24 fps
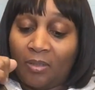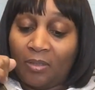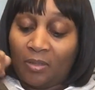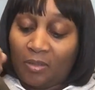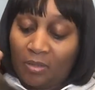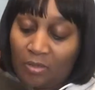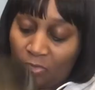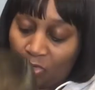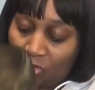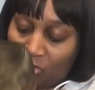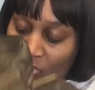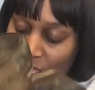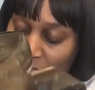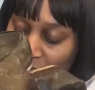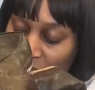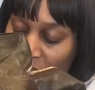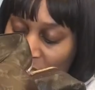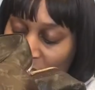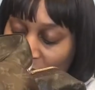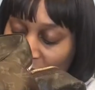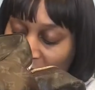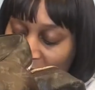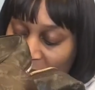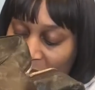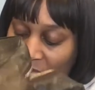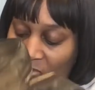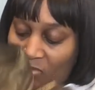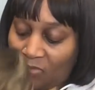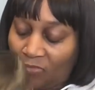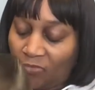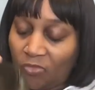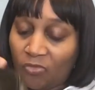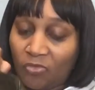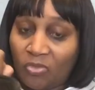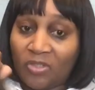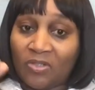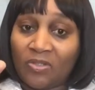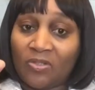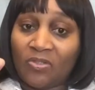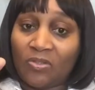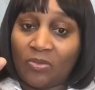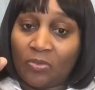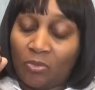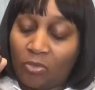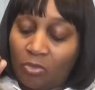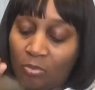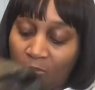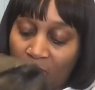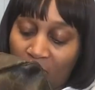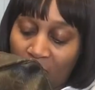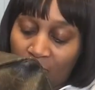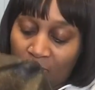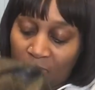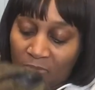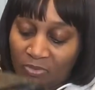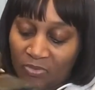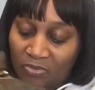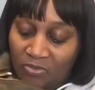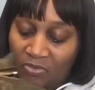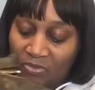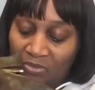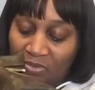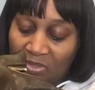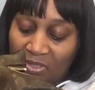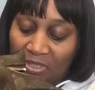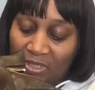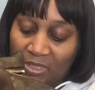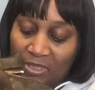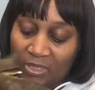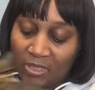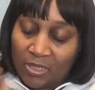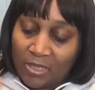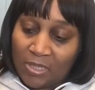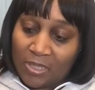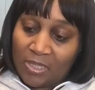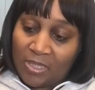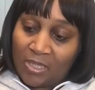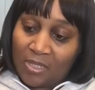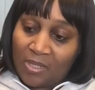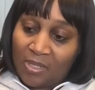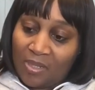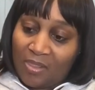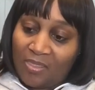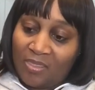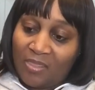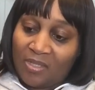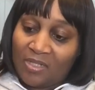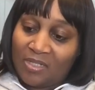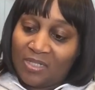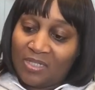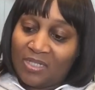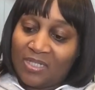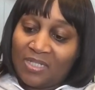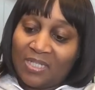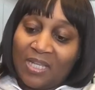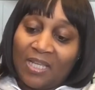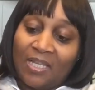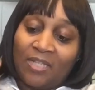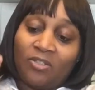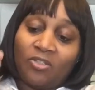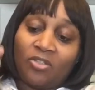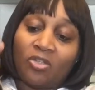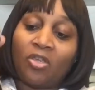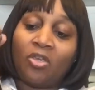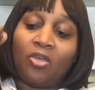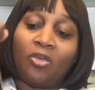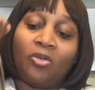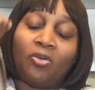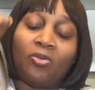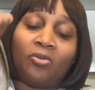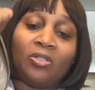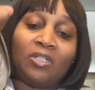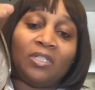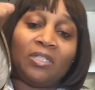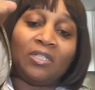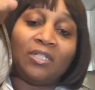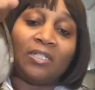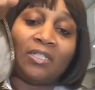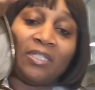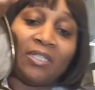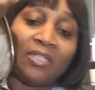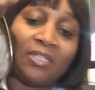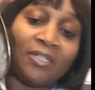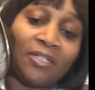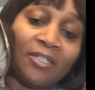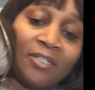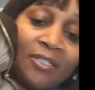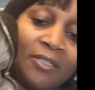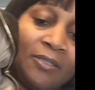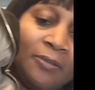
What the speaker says: show you, I don't know if you'll be able to see the date code in here.